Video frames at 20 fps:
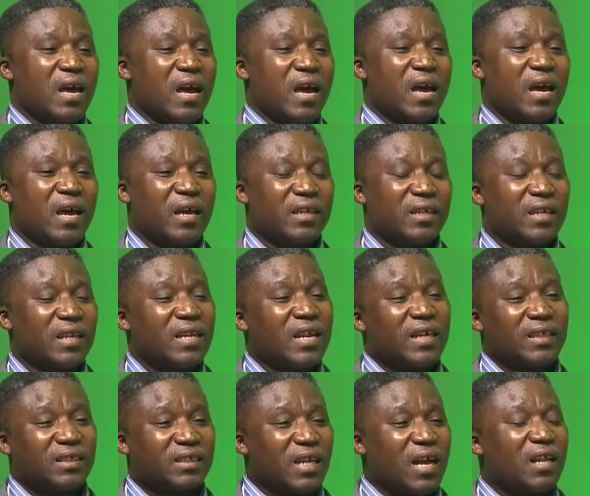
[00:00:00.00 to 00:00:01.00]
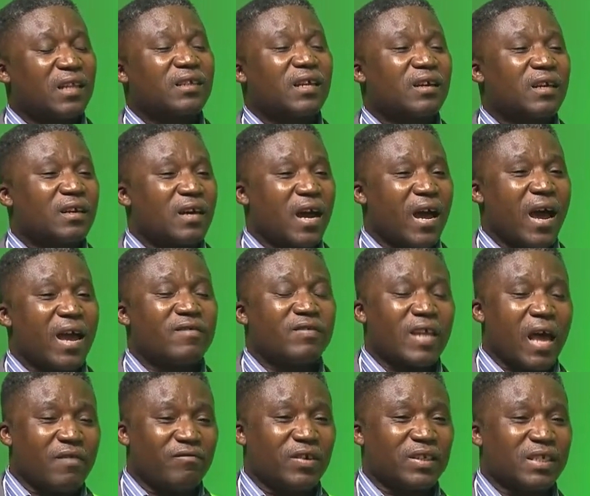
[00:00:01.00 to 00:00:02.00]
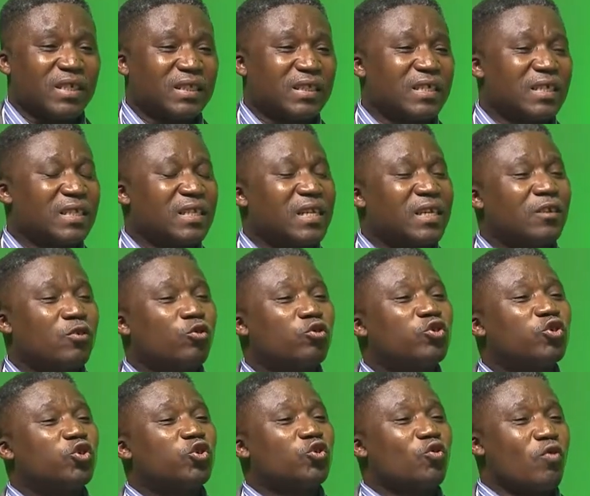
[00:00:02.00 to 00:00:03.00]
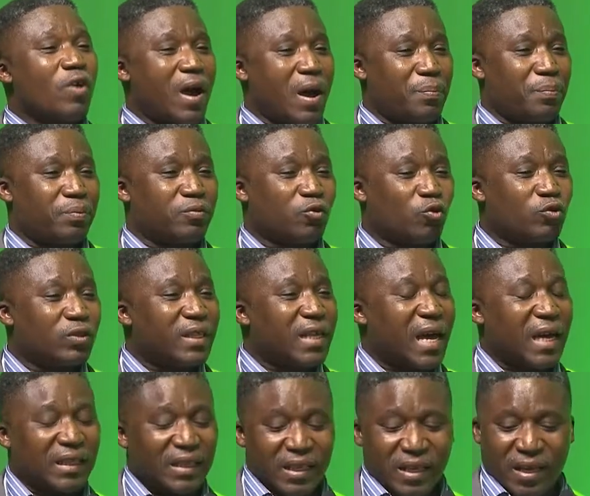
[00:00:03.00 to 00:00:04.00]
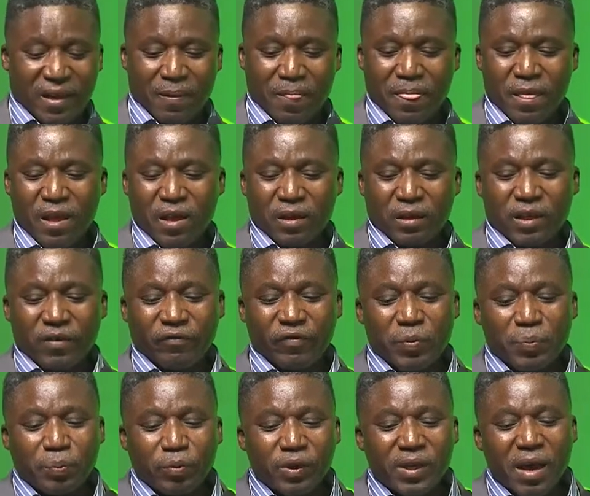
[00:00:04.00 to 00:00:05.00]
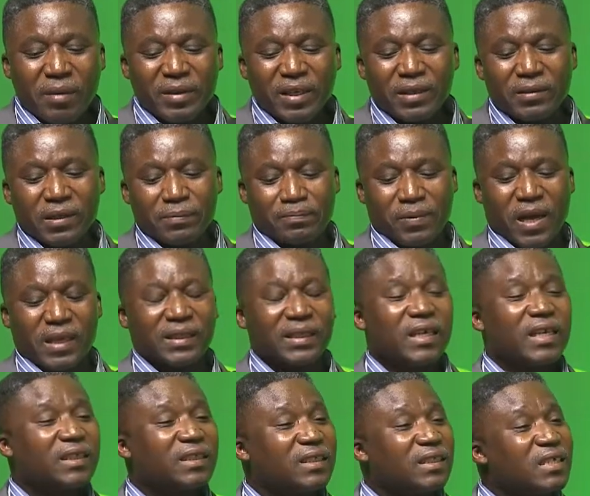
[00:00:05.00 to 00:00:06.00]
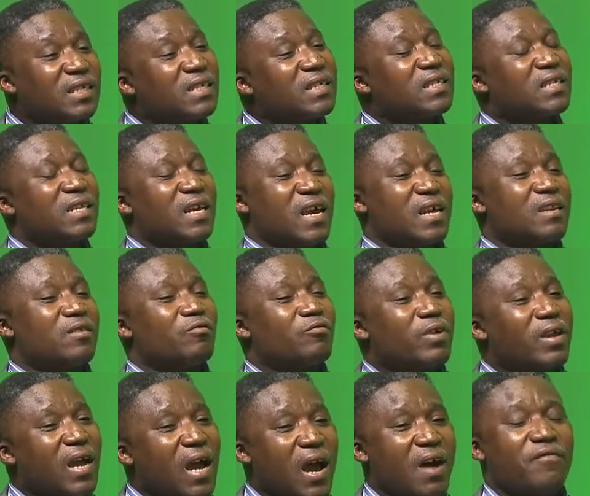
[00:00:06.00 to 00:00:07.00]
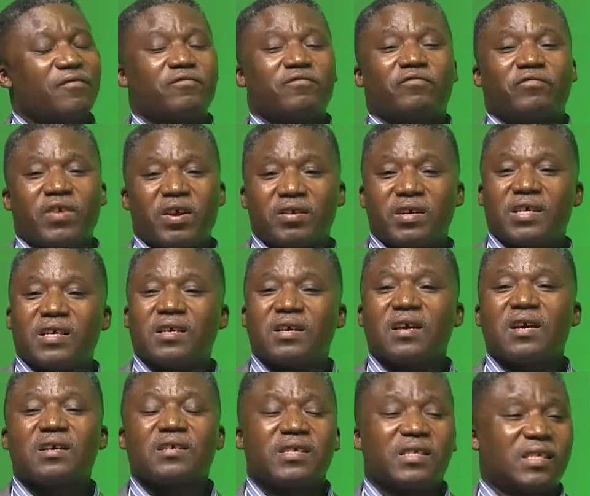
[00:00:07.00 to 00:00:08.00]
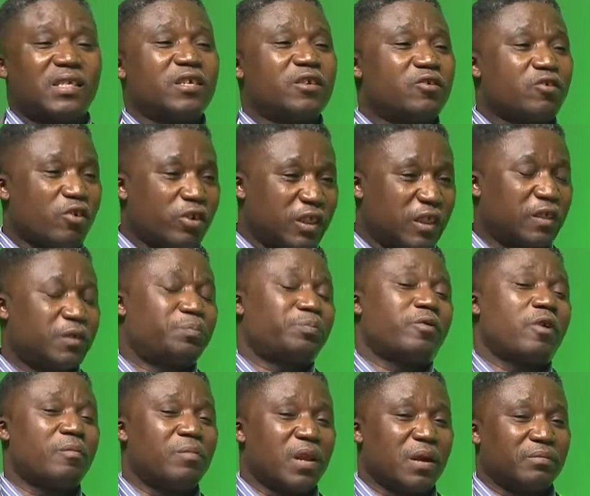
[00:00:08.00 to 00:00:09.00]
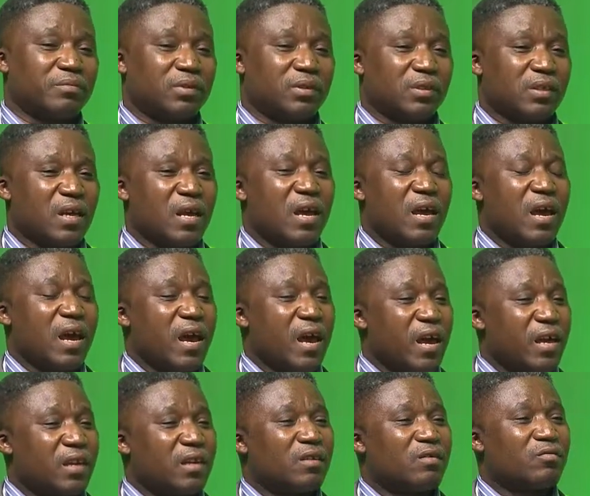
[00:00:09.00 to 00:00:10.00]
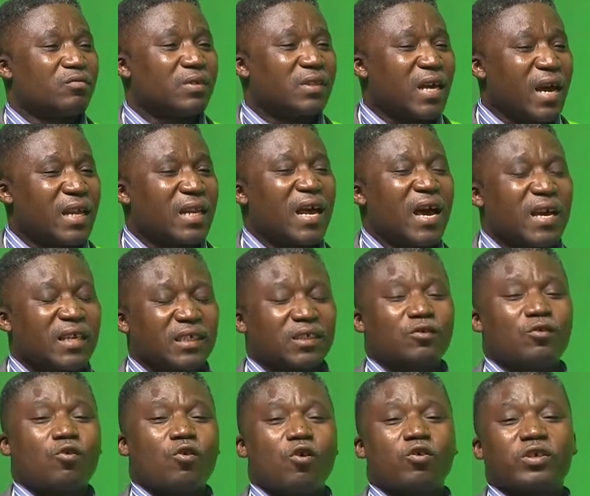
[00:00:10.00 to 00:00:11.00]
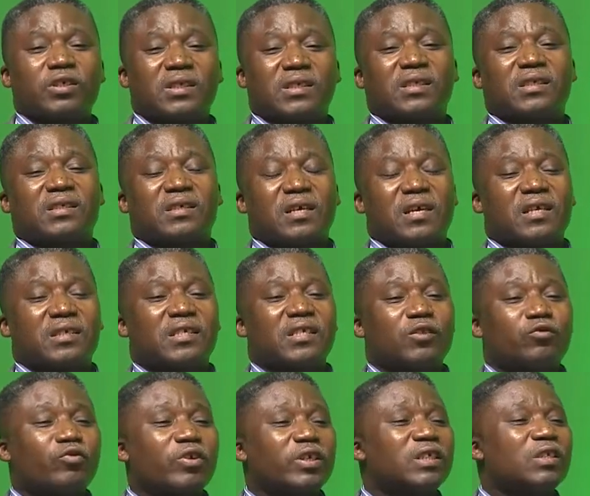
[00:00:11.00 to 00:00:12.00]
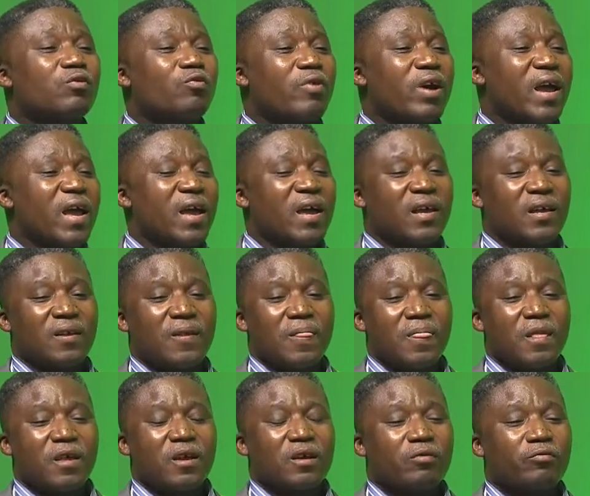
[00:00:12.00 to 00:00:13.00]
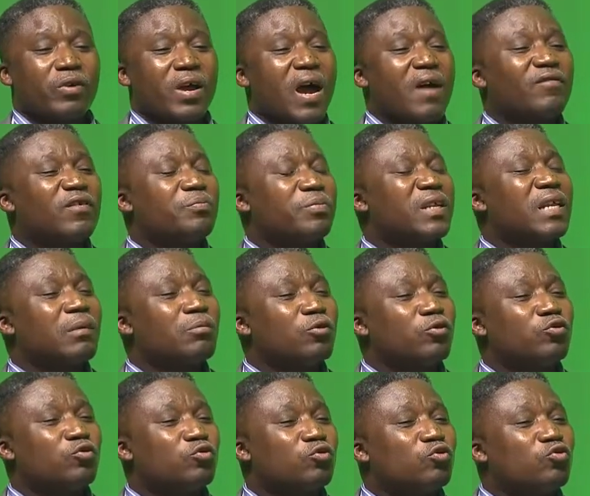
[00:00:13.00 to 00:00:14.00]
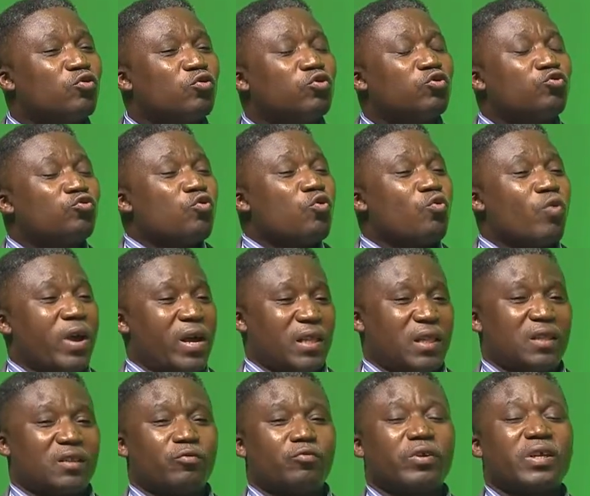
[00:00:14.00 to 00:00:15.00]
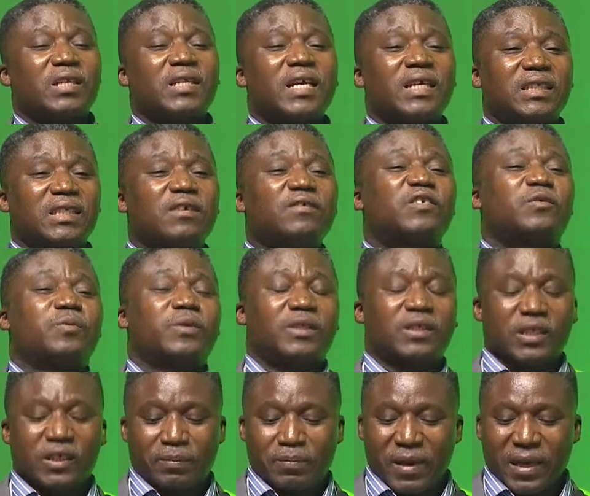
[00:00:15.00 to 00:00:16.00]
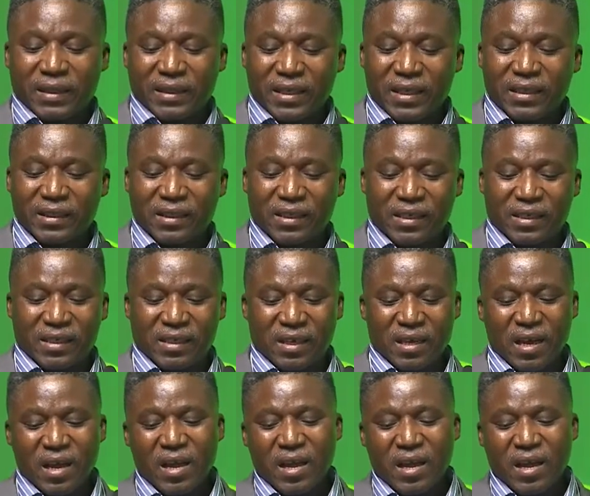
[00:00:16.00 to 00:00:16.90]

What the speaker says: In the natural high diversity, they don't show up, though they are there. If we put them in plantations, then we have very serious problems. And that has caused a situation where we haven't been able to do too well with native species plantations.